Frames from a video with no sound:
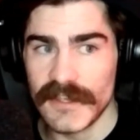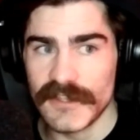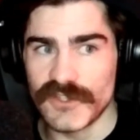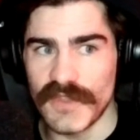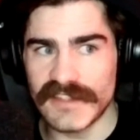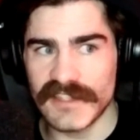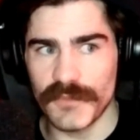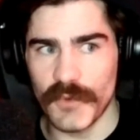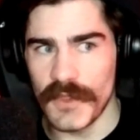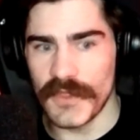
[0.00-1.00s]
So that's an
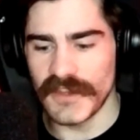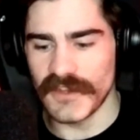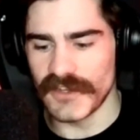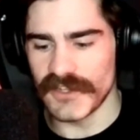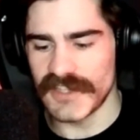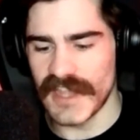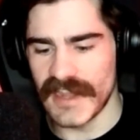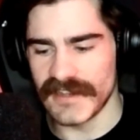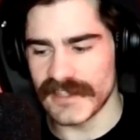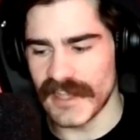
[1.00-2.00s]
important thing to
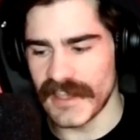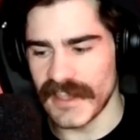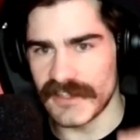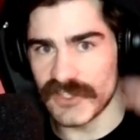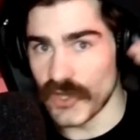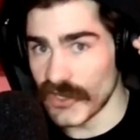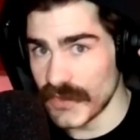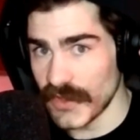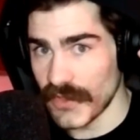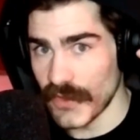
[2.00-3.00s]
understand, is like it starts
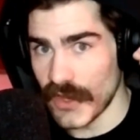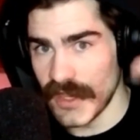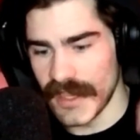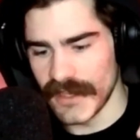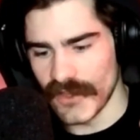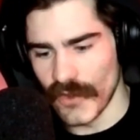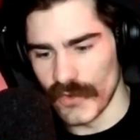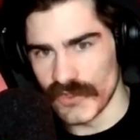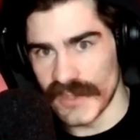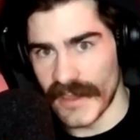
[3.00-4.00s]
with a thought and it
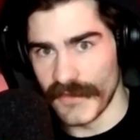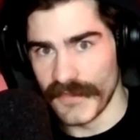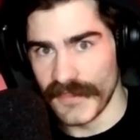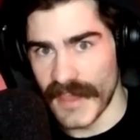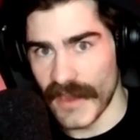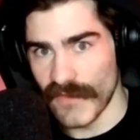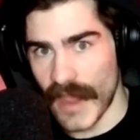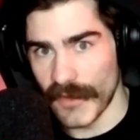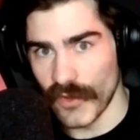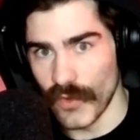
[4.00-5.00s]
goes down that
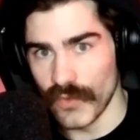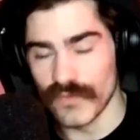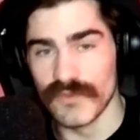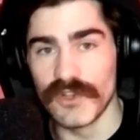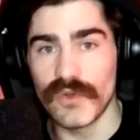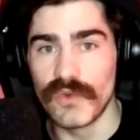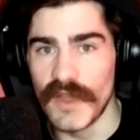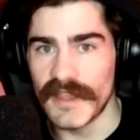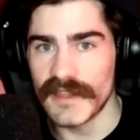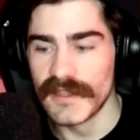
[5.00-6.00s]
rabbit hole real
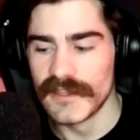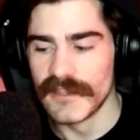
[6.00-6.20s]
quick.